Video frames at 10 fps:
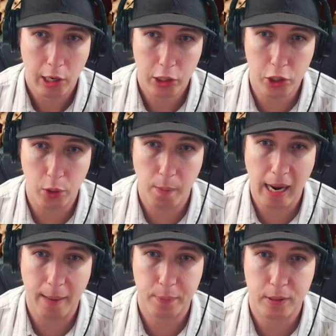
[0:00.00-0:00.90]
two
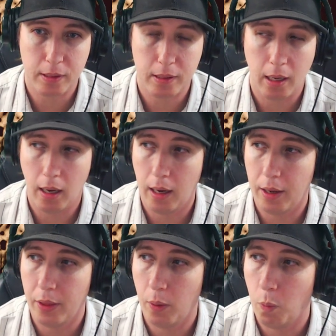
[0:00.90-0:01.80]
maps.
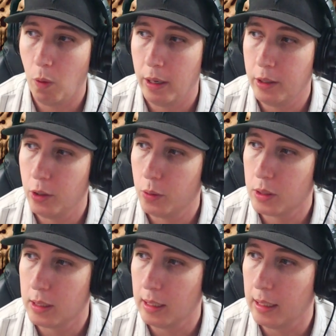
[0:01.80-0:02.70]
The one you
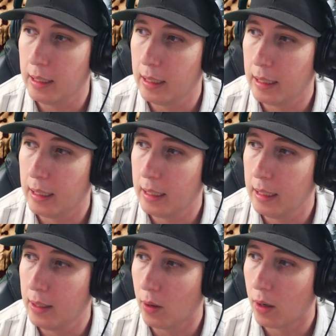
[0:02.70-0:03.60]
see
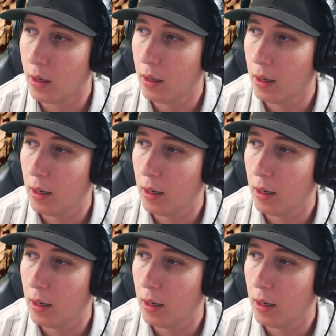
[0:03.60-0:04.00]
here